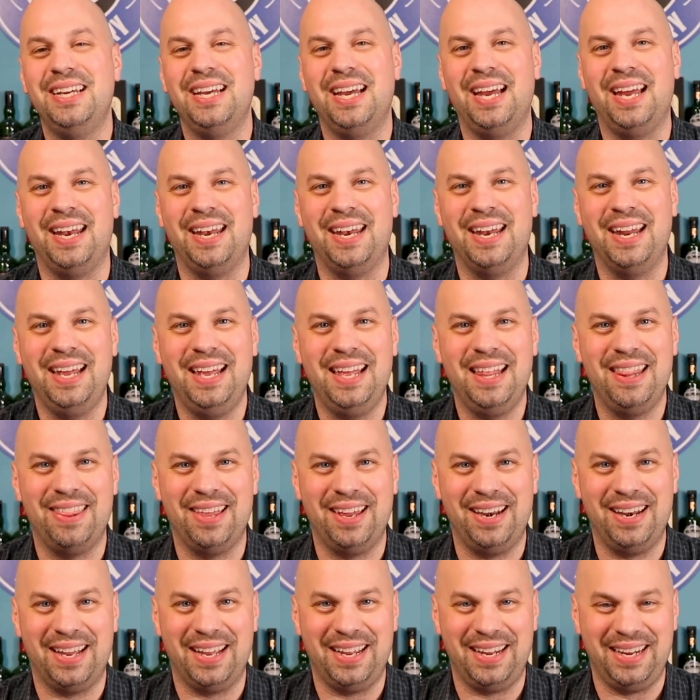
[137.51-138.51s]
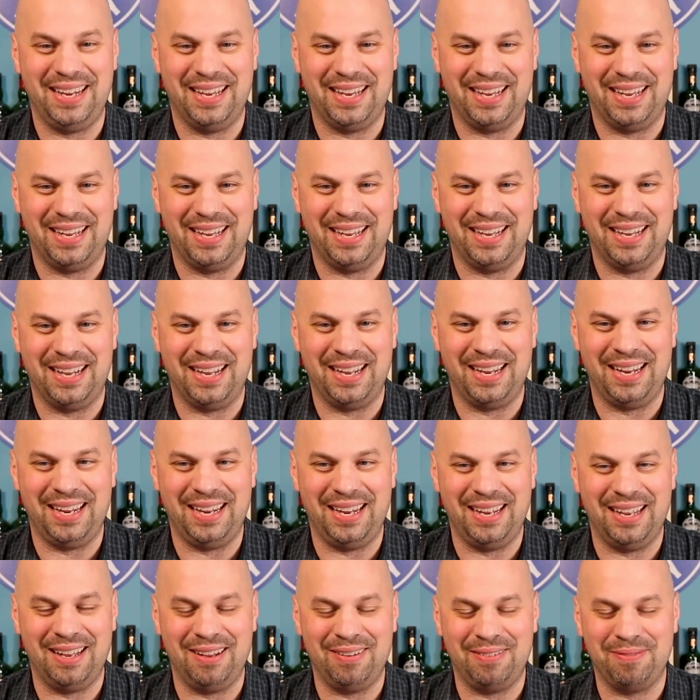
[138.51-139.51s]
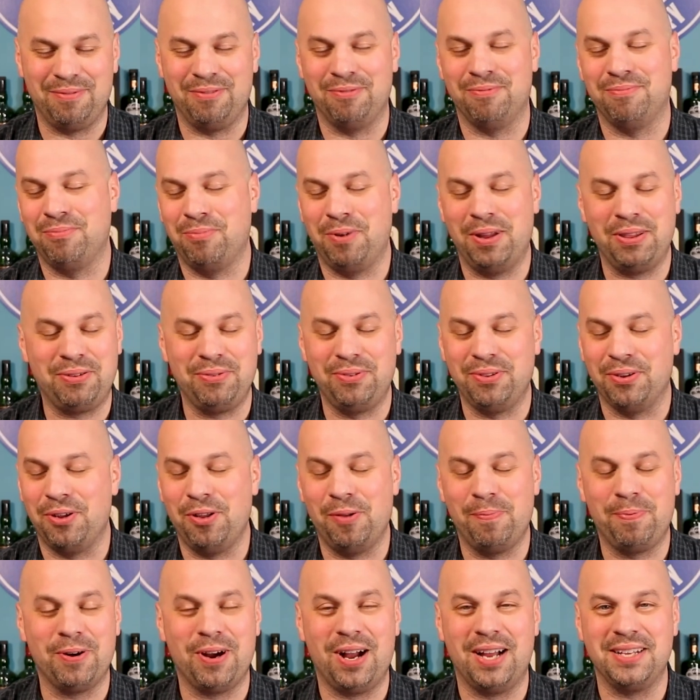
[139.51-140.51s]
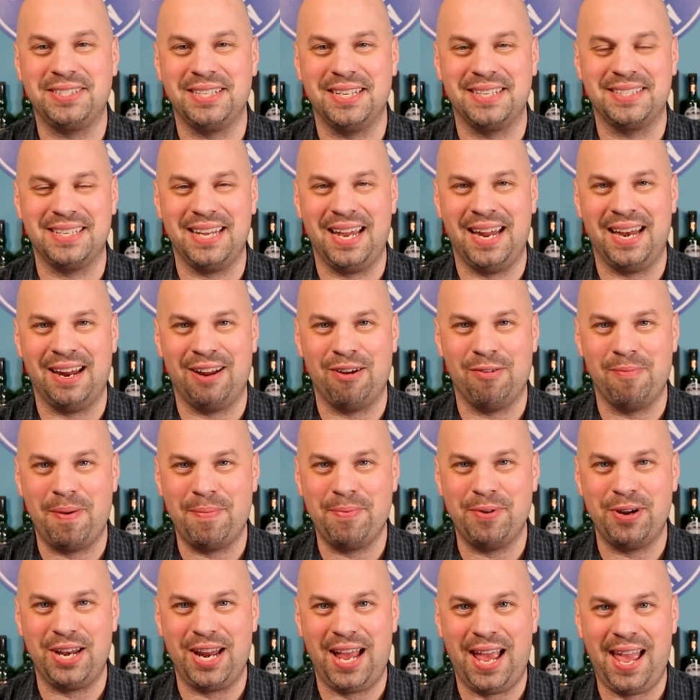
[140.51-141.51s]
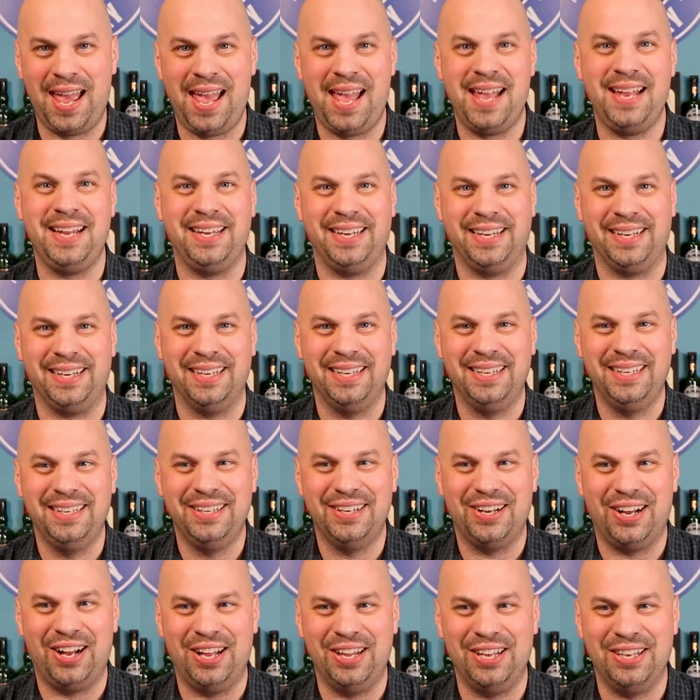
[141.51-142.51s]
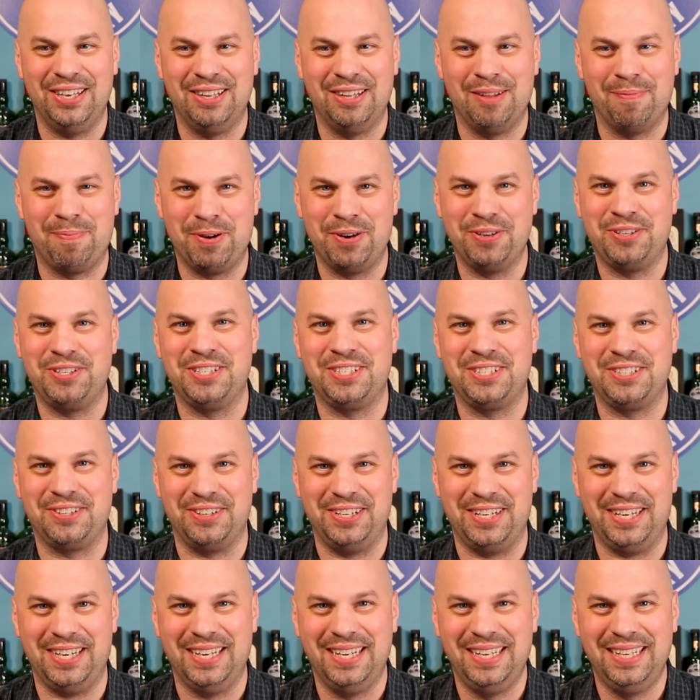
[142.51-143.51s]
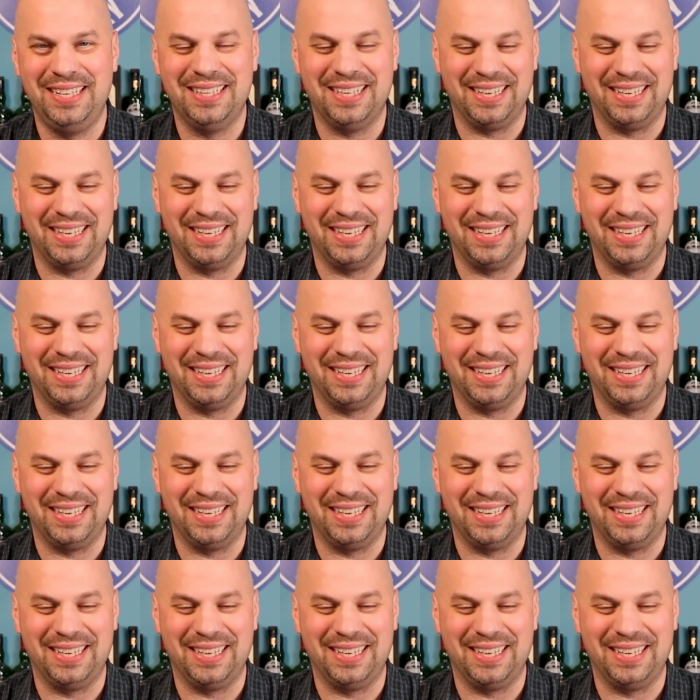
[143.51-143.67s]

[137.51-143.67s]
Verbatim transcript: And then I, uh, I went through the whole process, and I remember it hanging on the purchase screen.